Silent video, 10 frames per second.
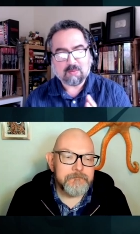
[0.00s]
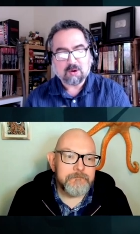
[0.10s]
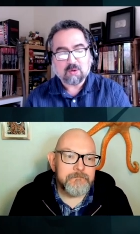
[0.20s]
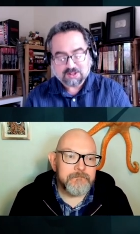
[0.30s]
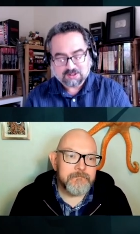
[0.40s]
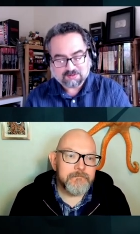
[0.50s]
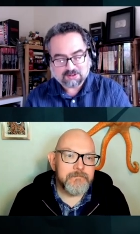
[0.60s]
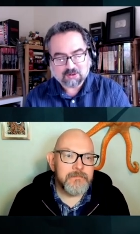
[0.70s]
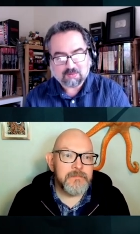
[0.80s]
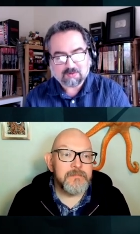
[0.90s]
Speaker 1: more question for
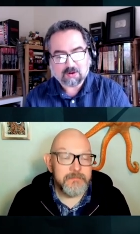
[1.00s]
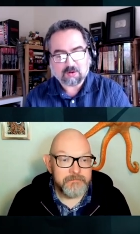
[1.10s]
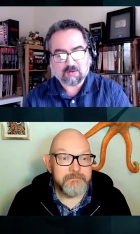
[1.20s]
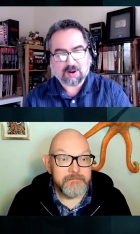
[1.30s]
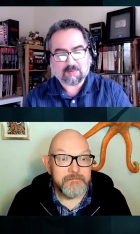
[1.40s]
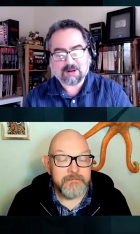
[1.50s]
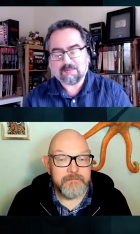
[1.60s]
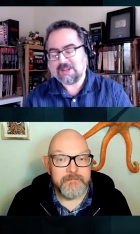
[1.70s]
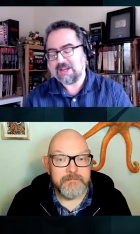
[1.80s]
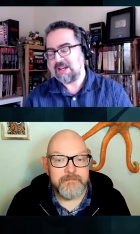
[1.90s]
you before we wrap up.
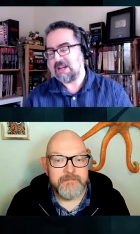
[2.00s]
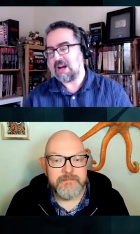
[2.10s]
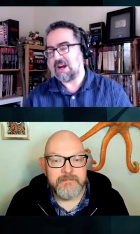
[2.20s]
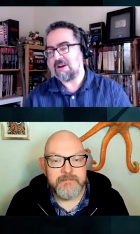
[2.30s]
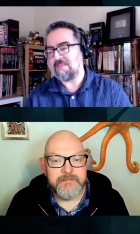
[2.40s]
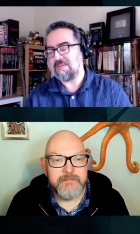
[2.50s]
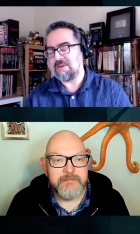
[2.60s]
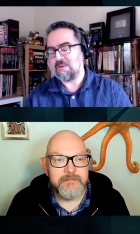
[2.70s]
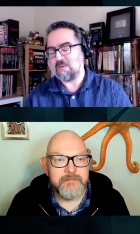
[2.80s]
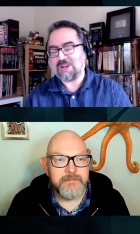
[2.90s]

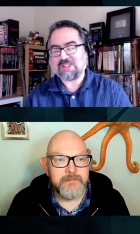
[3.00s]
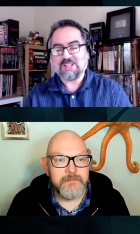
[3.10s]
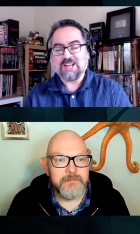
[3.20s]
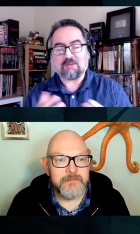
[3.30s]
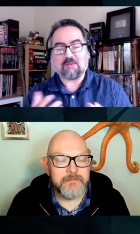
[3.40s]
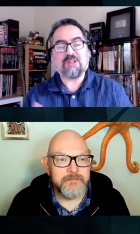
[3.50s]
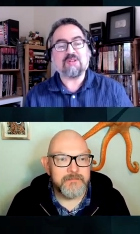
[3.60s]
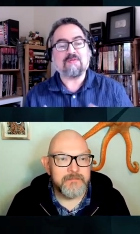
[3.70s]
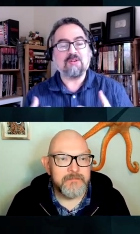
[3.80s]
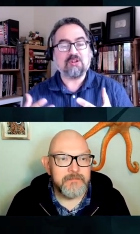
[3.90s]
What's next? What's the
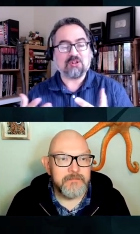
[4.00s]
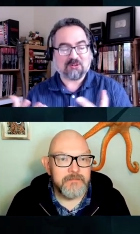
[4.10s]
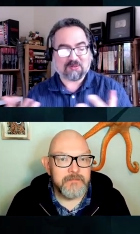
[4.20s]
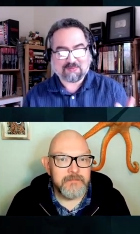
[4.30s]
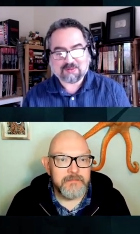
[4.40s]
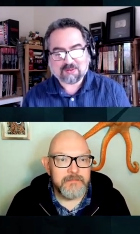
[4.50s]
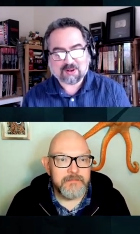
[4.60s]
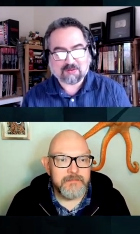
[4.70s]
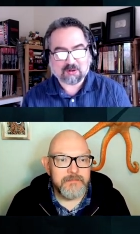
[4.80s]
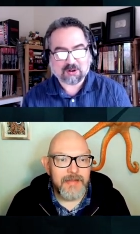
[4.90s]
future
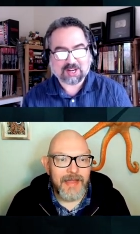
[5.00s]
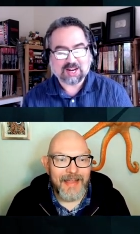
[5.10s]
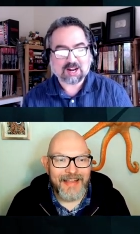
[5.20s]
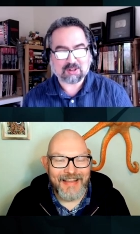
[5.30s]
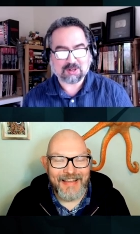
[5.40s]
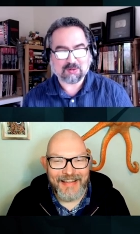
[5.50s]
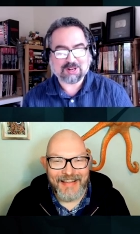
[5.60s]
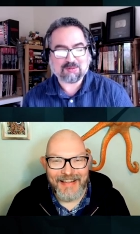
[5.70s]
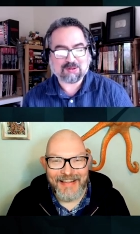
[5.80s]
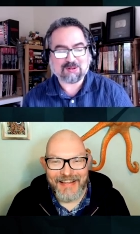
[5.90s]
for Chaosium when it
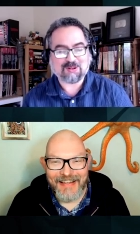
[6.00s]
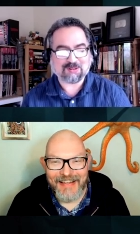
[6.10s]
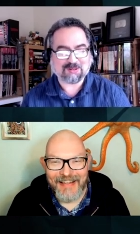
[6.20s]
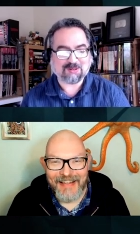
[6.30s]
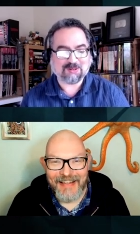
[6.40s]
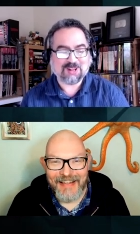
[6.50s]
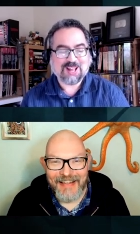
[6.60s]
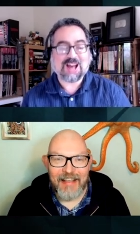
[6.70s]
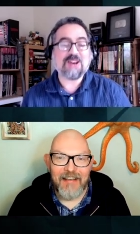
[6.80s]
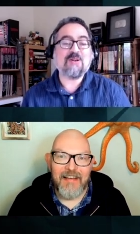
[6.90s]
comes to Call of Cthulhu?
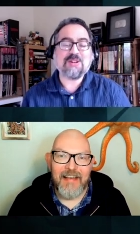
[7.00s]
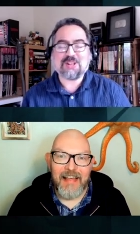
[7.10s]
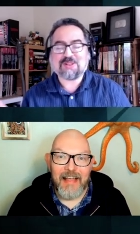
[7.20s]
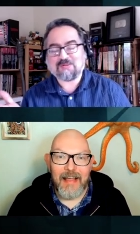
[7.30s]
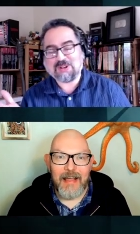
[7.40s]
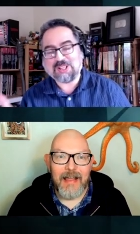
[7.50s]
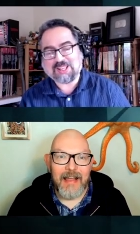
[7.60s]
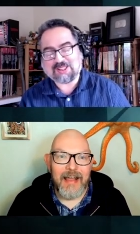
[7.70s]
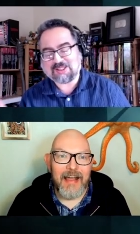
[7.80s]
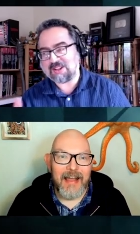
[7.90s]
I know you just
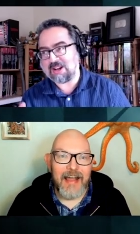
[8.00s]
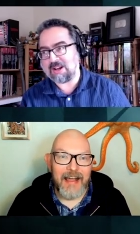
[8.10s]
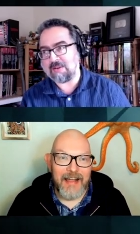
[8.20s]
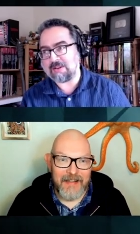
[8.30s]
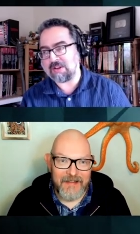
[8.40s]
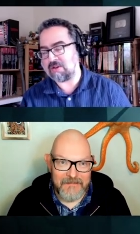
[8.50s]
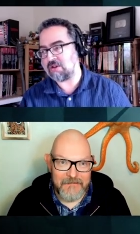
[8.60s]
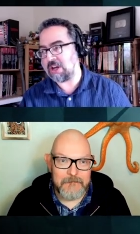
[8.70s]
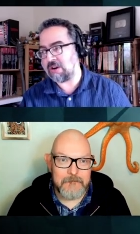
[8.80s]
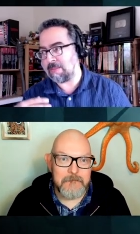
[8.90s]
released, just
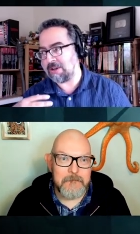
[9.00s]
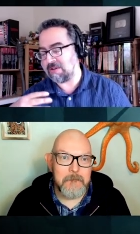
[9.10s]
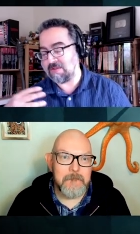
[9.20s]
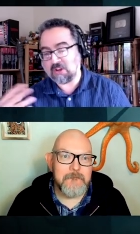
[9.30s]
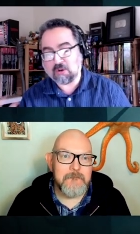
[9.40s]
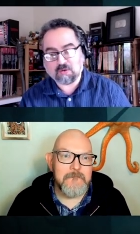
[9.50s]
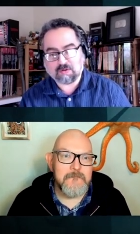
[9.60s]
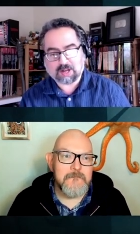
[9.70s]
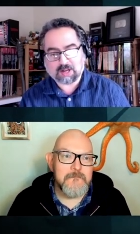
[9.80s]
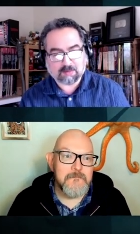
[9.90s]
shared a bunch of
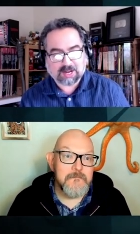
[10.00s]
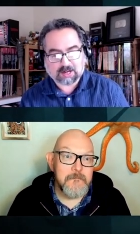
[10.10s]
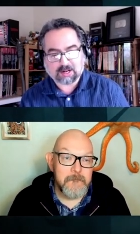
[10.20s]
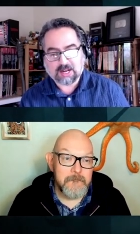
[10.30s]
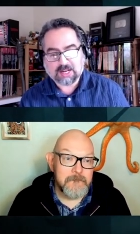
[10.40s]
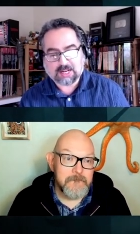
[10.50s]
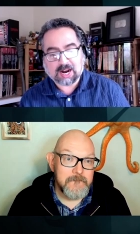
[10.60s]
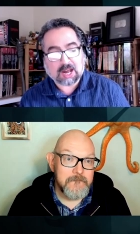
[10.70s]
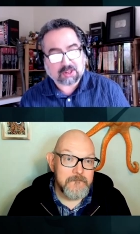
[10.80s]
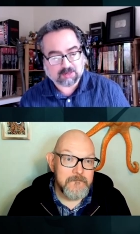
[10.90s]
news coming out of
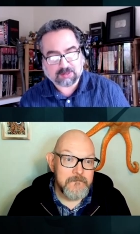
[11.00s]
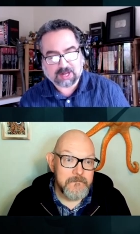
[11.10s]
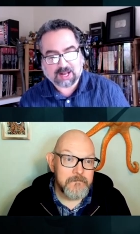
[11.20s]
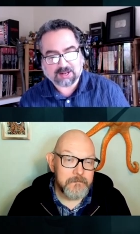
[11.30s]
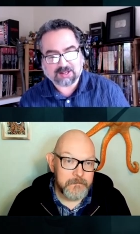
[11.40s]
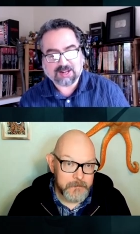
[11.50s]
ChaosiumCon,